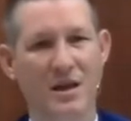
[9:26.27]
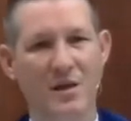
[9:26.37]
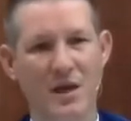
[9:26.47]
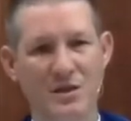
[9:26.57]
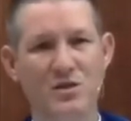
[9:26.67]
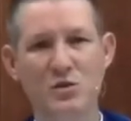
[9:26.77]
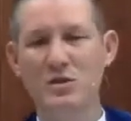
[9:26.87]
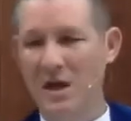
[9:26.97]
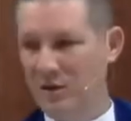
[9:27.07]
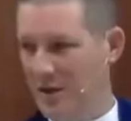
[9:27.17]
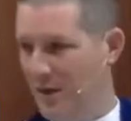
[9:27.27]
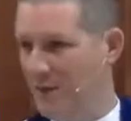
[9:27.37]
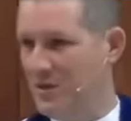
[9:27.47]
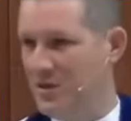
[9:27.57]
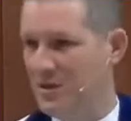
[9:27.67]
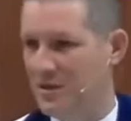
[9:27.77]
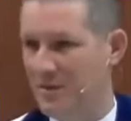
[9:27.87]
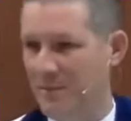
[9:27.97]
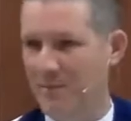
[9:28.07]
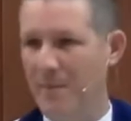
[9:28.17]
that suit our gifts.
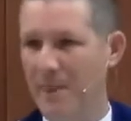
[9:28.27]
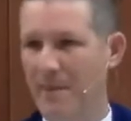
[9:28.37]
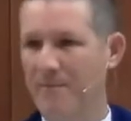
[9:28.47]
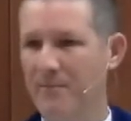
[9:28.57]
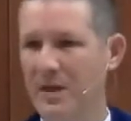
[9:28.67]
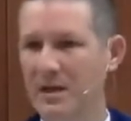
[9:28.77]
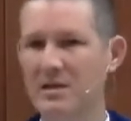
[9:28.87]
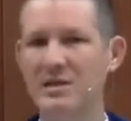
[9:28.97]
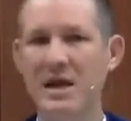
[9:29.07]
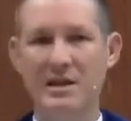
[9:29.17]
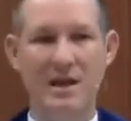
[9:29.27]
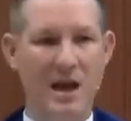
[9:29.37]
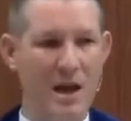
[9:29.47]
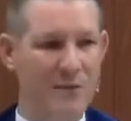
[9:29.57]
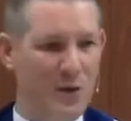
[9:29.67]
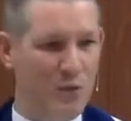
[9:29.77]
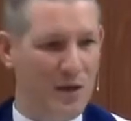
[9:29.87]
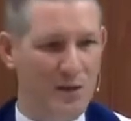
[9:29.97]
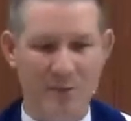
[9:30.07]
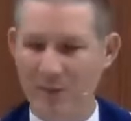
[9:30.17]
And isn't that the life that we
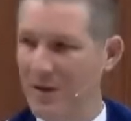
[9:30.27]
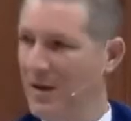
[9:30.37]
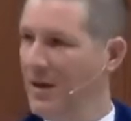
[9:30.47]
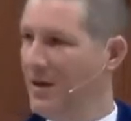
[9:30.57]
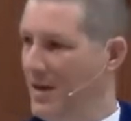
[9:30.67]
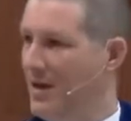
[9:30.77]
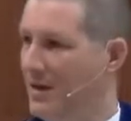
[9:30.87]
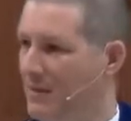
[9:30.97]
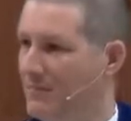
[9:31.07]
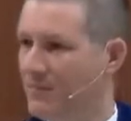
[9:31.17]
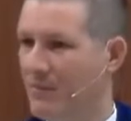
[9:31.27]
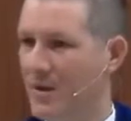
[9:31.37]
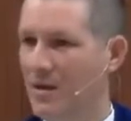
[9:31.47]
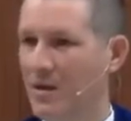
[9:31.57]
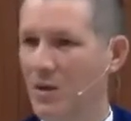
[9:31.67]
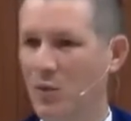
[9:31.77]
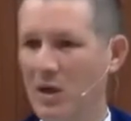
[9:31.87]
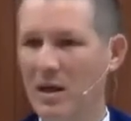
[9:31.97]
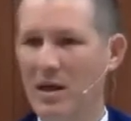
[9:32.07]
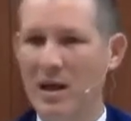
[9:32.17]
live here?
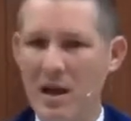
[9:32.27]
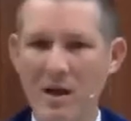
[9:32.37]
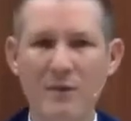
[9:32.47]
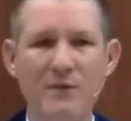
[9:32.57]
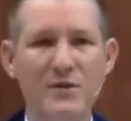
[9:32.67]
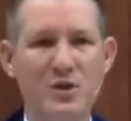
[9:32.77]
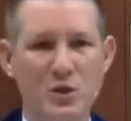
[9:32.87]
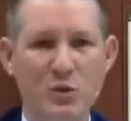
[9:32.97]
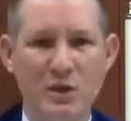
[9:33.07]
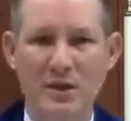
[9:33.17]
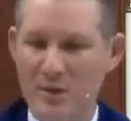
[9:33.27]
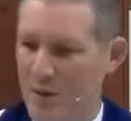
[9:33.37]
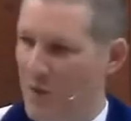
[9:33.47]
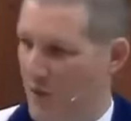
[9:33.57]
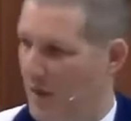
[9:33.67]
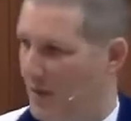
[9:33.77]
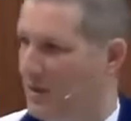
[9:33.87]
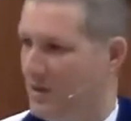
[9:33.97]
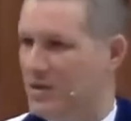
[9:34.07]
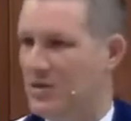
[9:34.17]
We love doing the
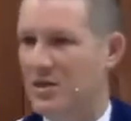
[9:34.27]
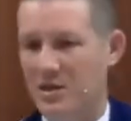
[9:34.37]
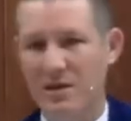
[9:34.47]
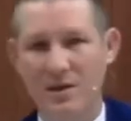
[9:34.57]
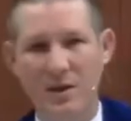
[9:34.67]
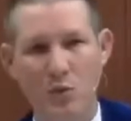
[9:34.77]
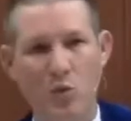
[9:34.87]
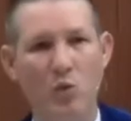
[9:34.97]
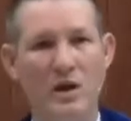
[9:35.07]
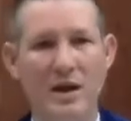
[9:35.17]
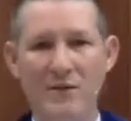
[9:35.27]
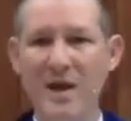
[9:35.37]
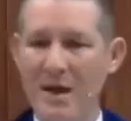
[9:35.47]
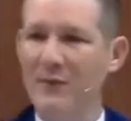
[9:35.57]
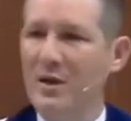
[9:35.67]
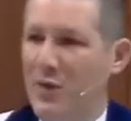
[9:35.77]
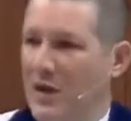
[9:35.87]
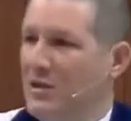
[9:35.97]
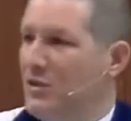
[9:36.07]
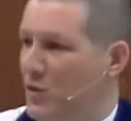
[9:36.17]
things, or we love having
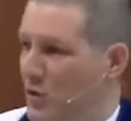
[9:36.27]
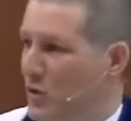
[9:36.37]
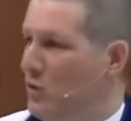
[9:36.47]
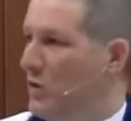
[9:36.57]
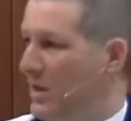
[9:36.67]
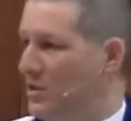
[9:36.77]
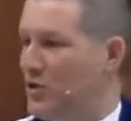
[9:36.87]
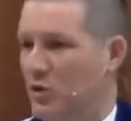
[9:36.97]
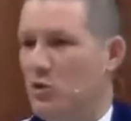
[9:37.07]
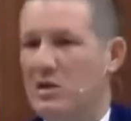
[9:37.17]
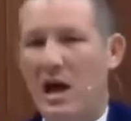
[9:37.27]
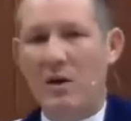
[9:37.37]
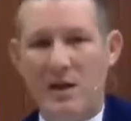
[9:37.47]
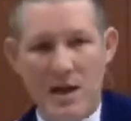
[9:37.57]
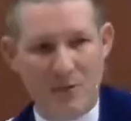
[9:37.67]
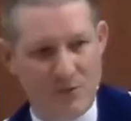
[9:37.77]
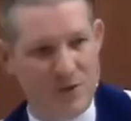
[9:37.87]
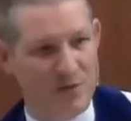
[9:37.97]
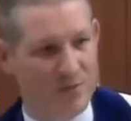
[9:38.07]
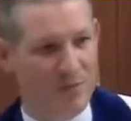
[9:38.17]
things to do that suit our loves.